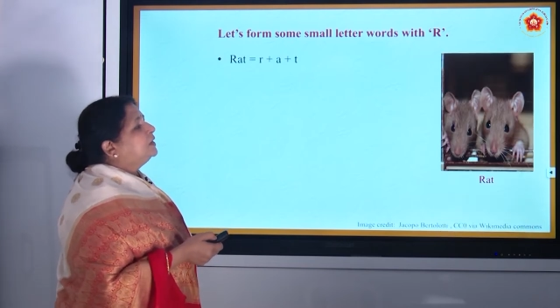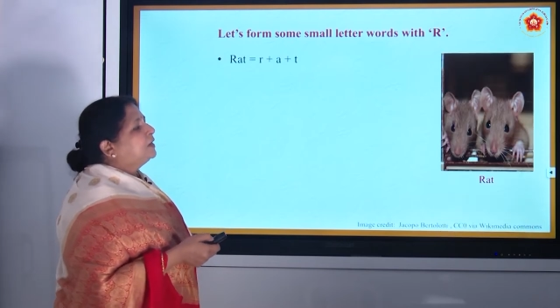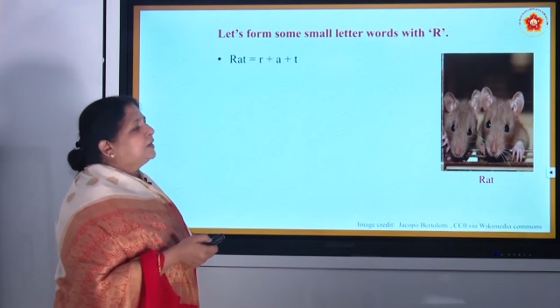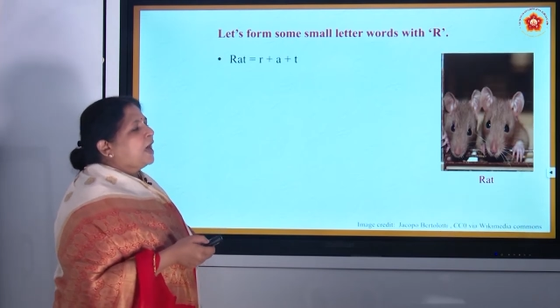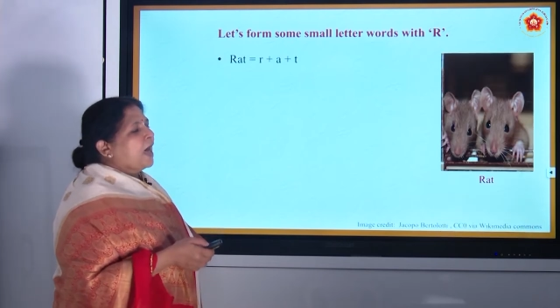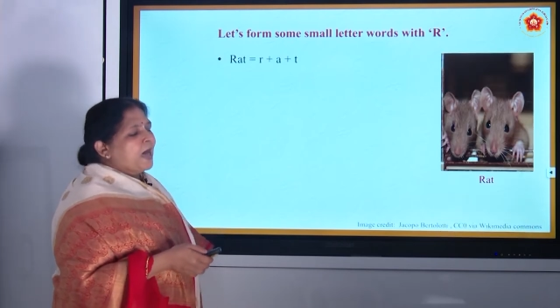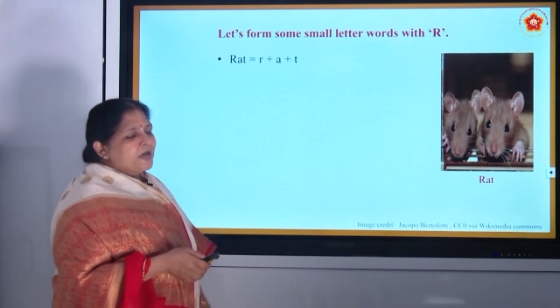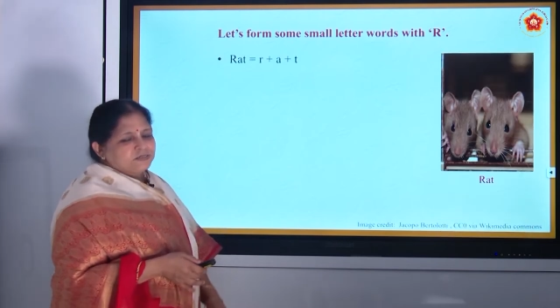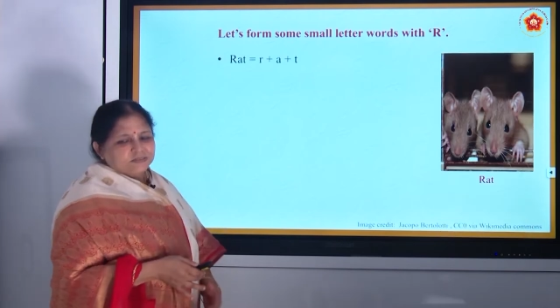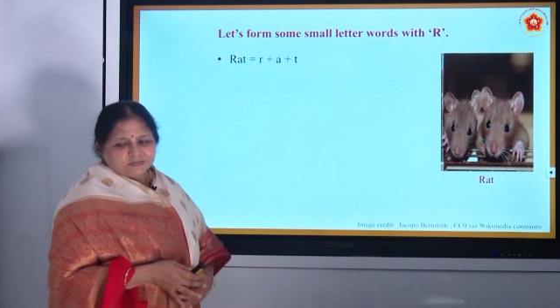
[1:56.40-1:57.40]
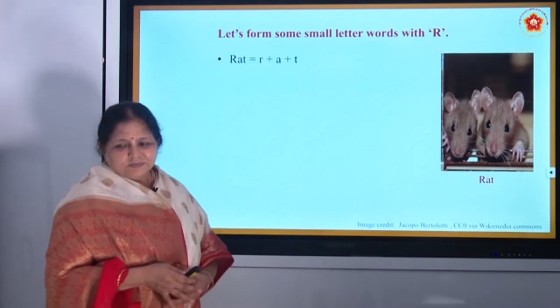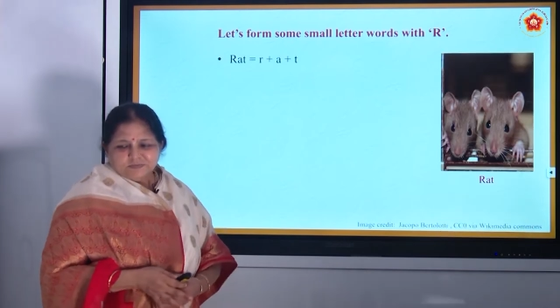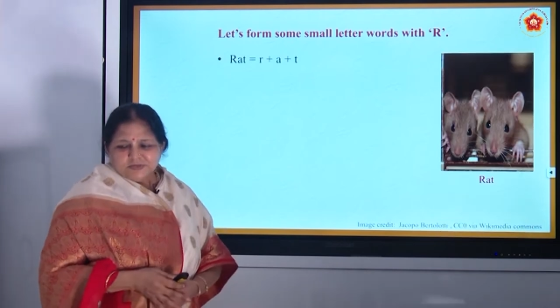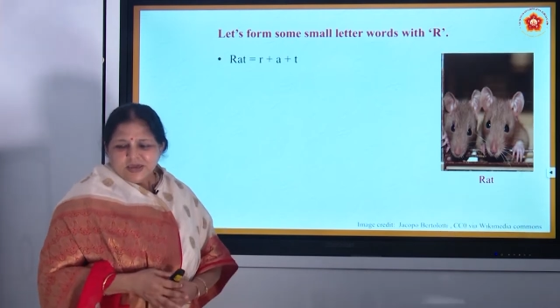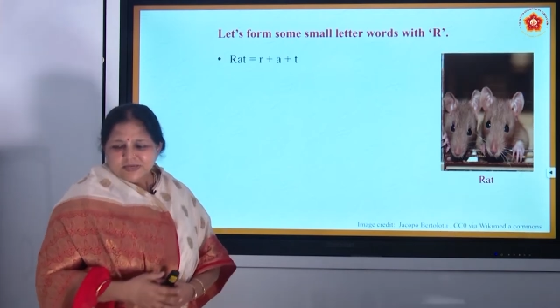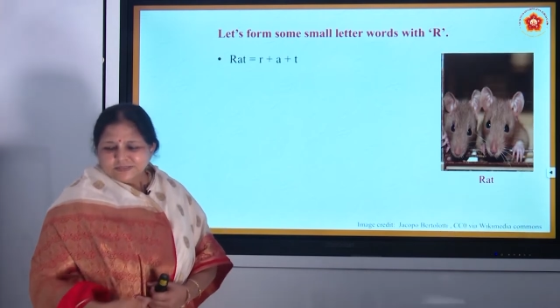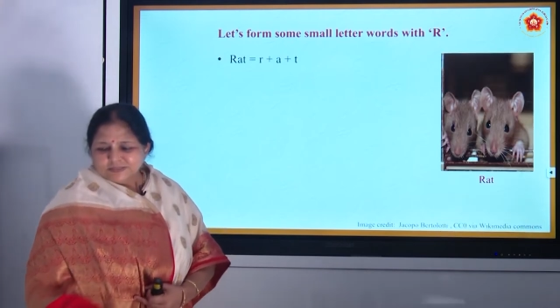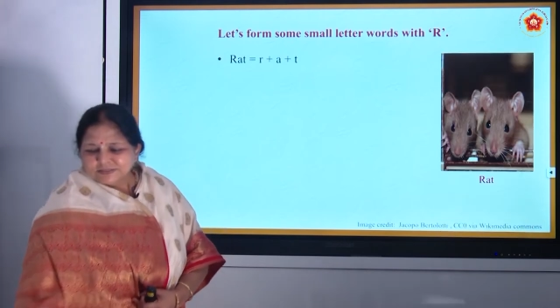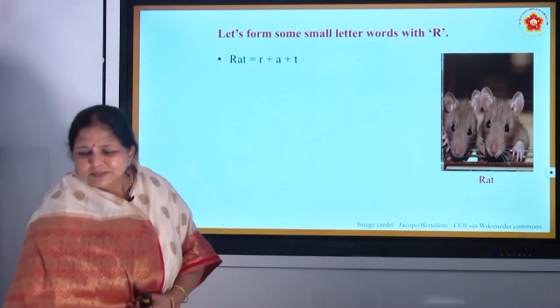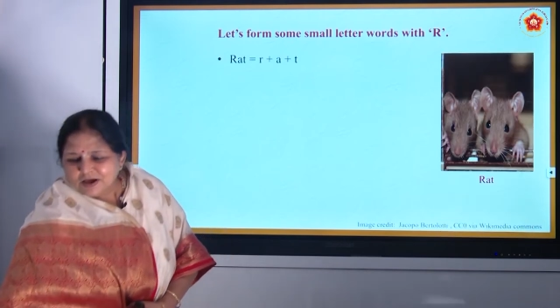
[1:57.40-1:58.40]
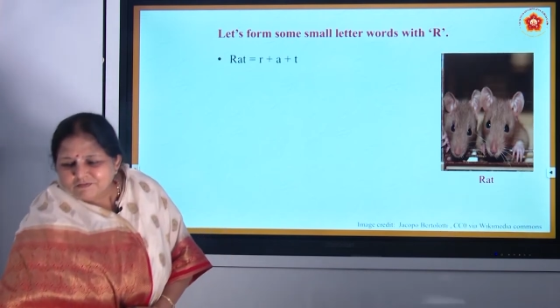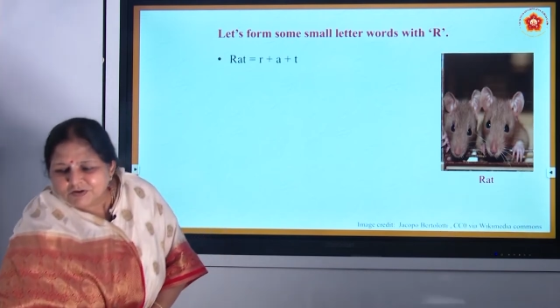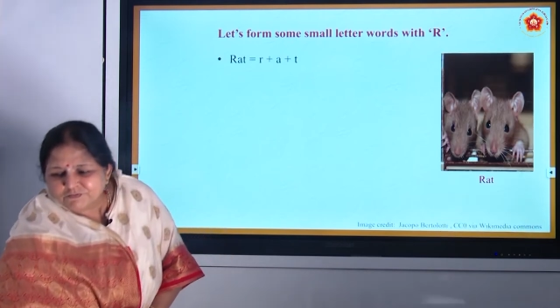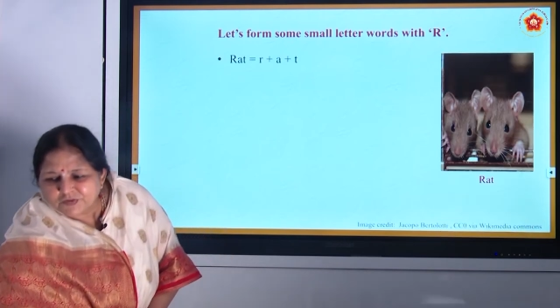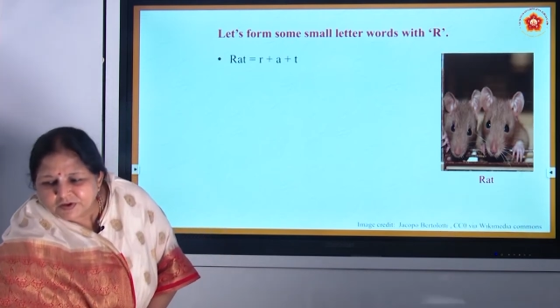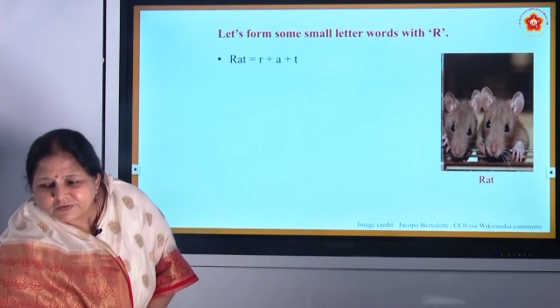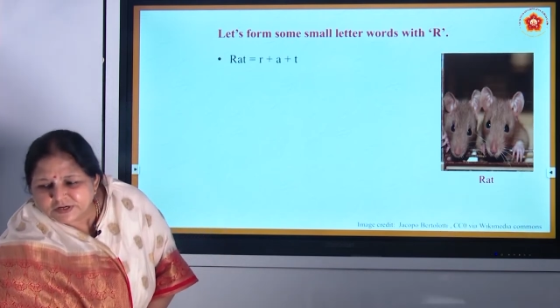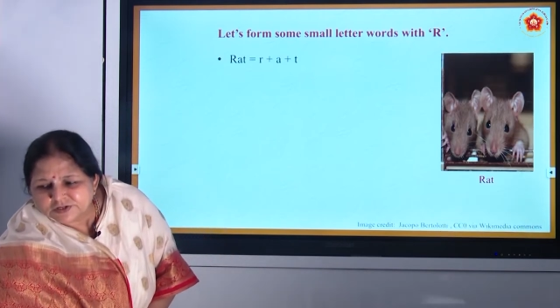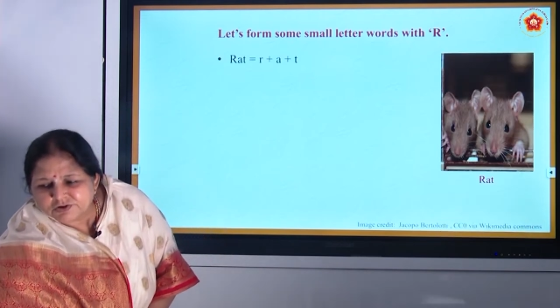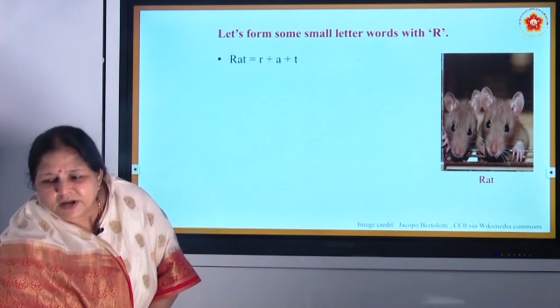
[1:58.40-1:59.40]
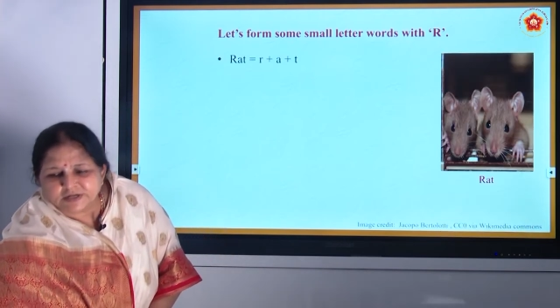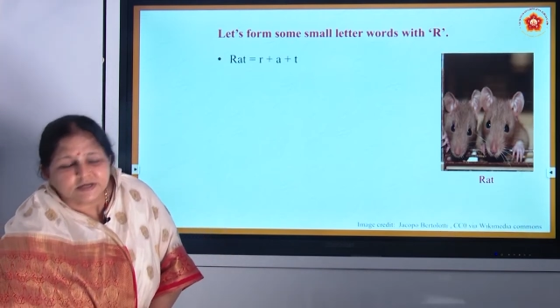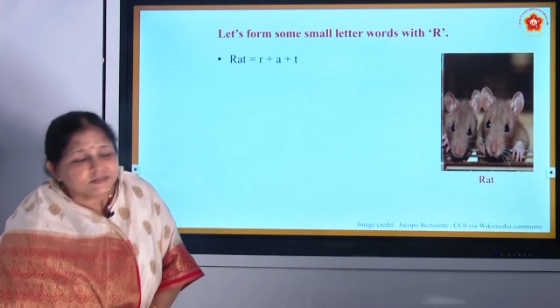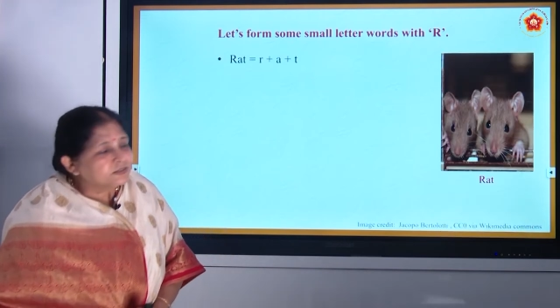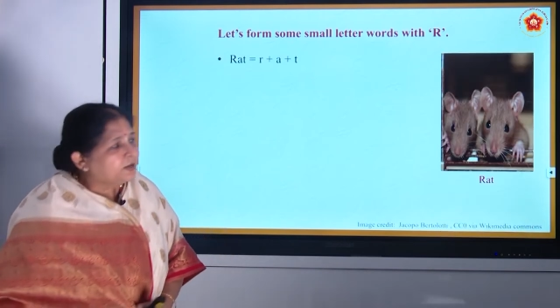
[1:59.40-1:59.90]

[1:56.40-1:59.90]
Rat, yes, our favorite rat has